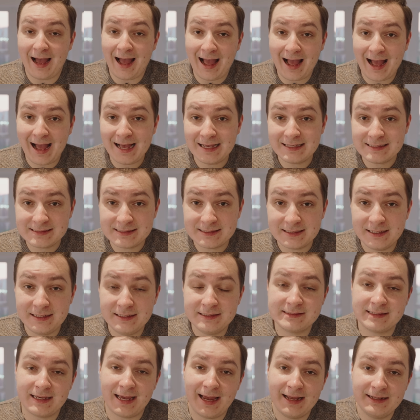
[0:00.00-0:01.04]
as
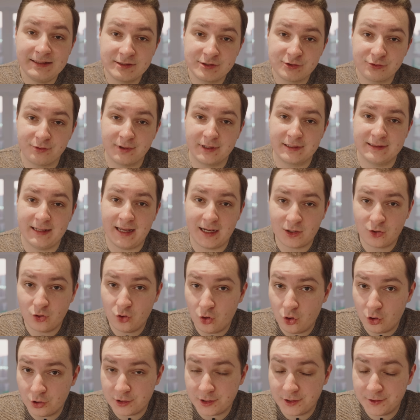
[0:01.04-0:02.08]
he's entering that
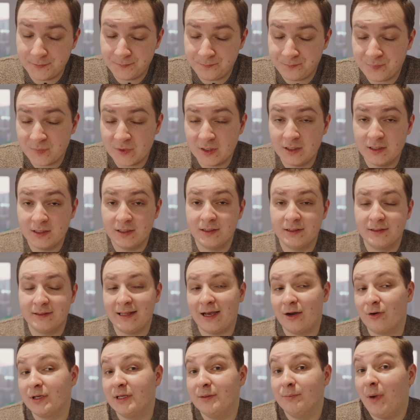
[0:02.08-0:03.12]
corner.
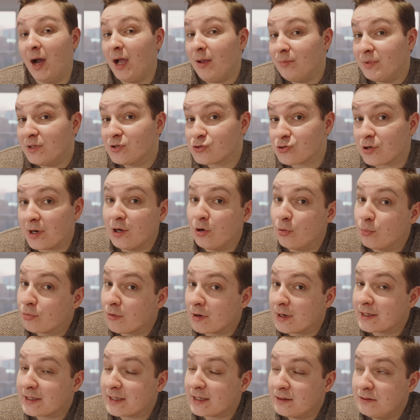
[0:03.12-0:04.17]
Now, he might be trail
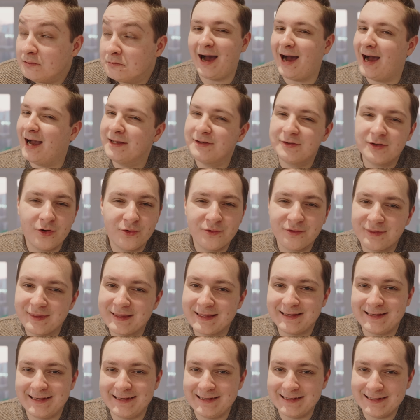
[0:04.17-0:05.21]
braking. I don't
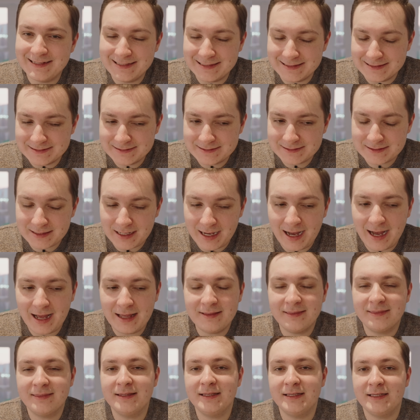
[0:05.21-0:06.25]
think he is. I
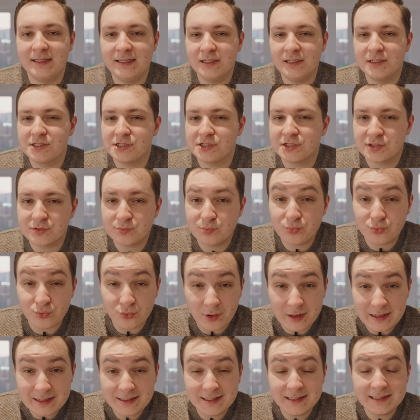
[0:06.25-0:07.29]
think is just
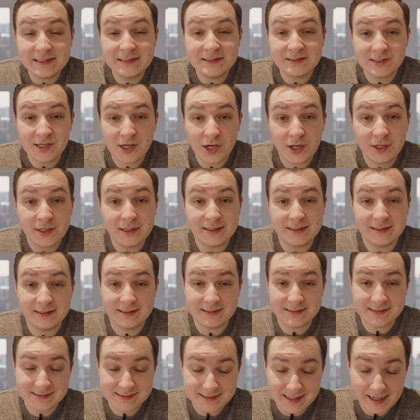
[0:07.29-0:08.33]
braking and turning at the
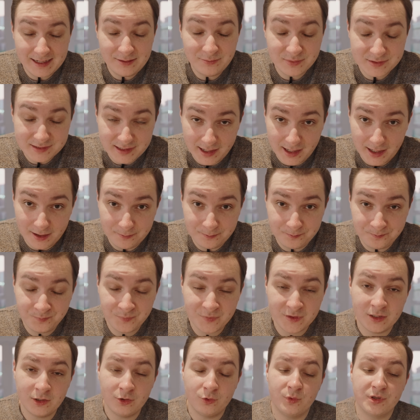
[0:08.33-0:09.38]
same time,
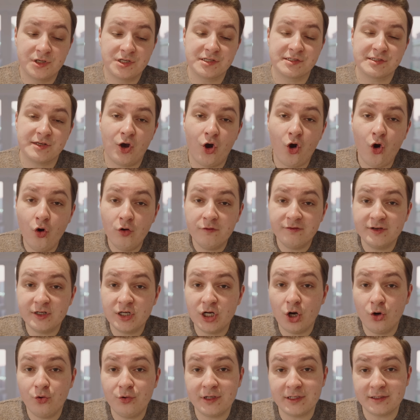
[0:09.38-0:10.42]
which is
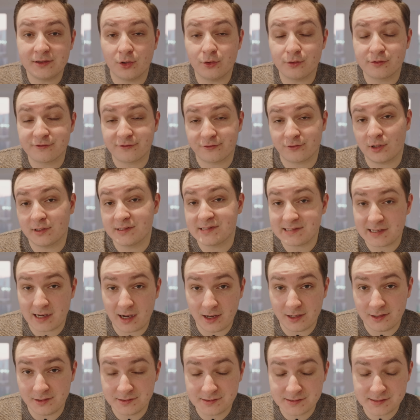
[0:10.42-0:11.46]
overloading those front
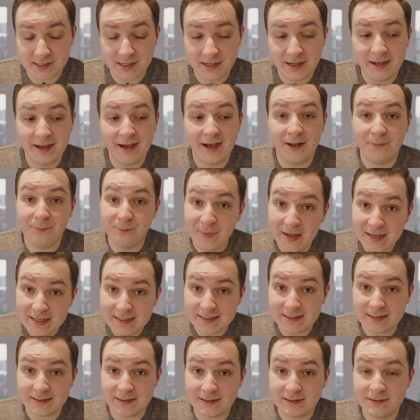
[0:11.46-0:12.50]
tires and
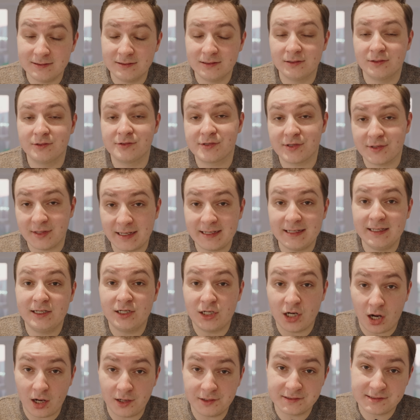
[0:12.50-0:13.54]
making it so that he
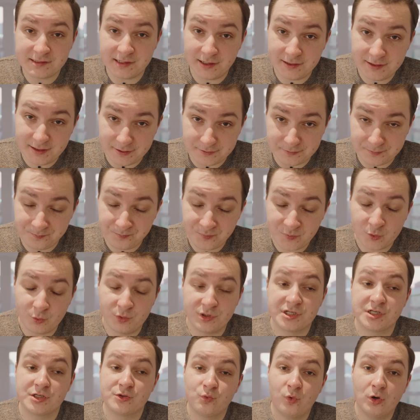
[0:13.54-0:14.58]
can't turn in,
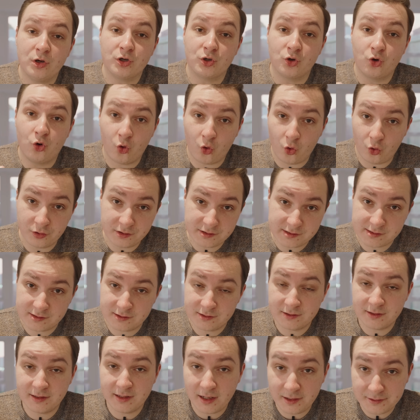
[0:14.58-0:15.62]
which is what caused
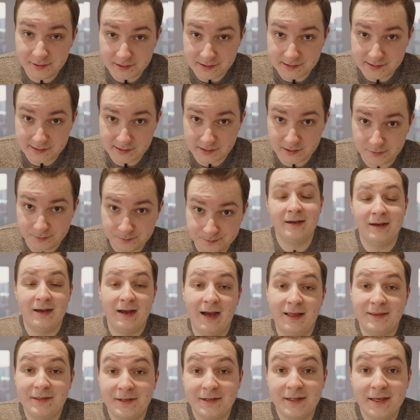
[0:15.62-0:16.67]
the understeer.
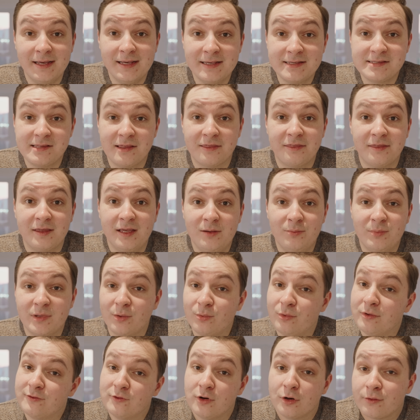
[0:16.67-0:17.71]
And then here's the theme that
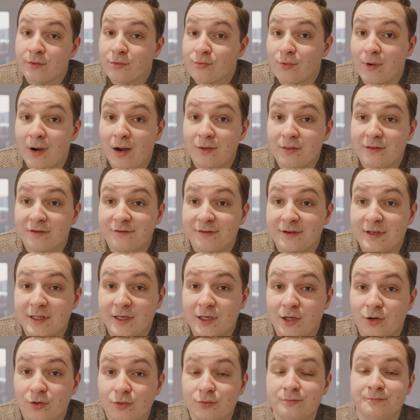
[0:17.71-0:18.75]
we've got throughout the
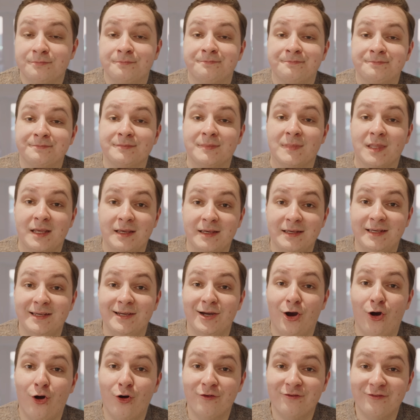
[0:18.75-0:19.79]
video. He
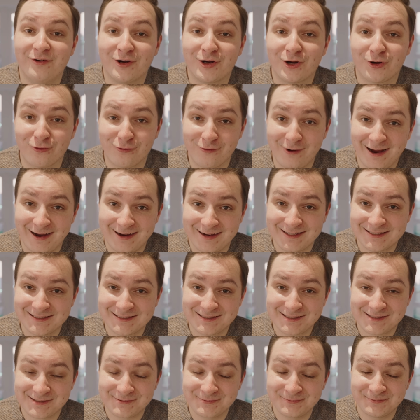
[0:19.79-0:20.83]

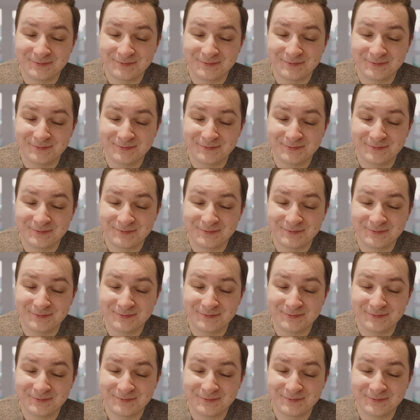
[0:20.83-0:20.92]
overcorrects.